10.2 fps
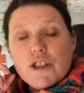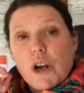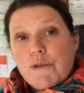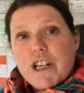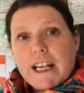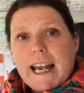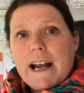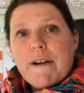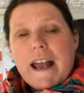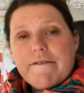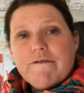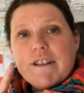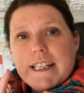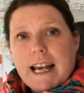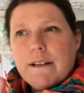go check out
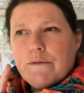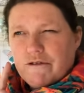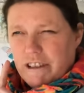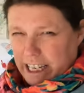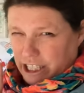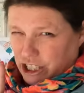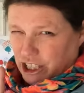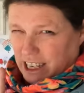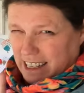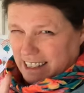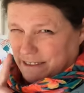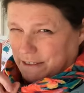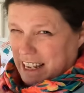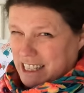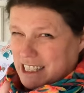Everyday Rich.
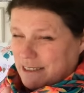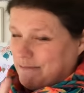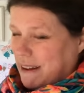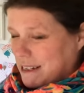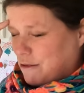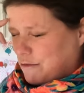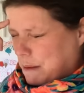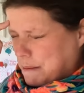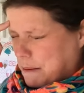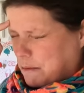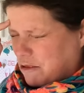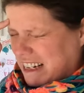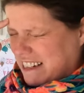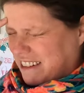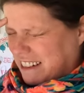If that's that's off my
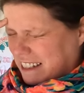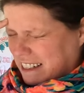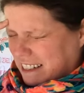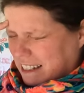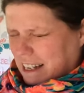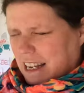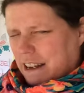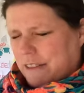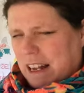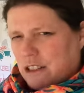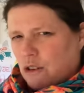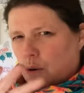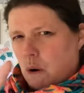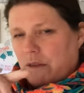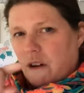memory, if that's not
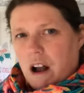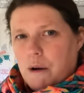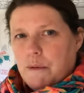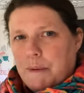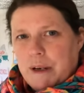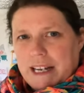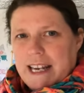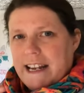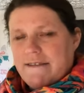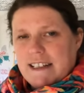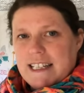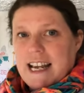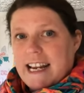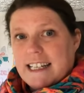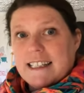quite right, I'll put it here in
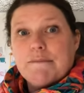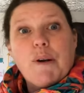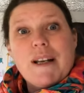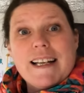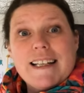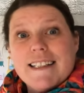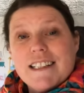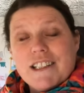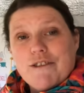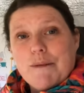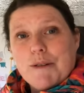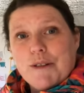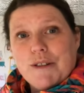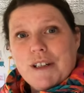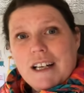text and put a link in the
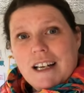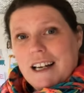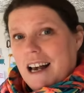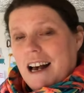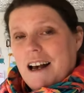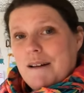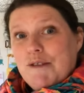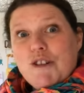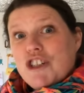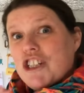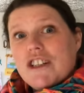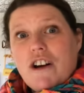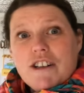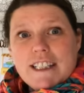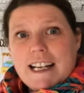description. Um, you're just
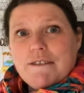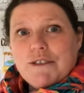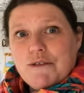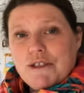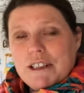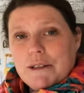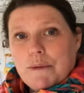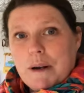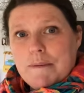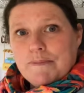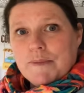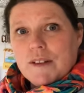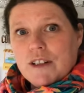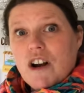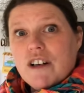starting out doing your little um,
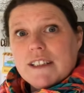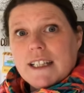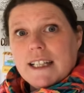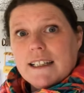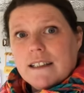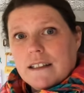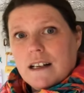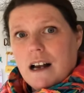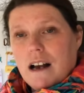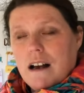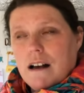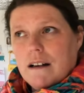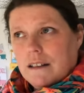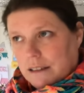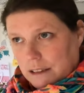gardening uh,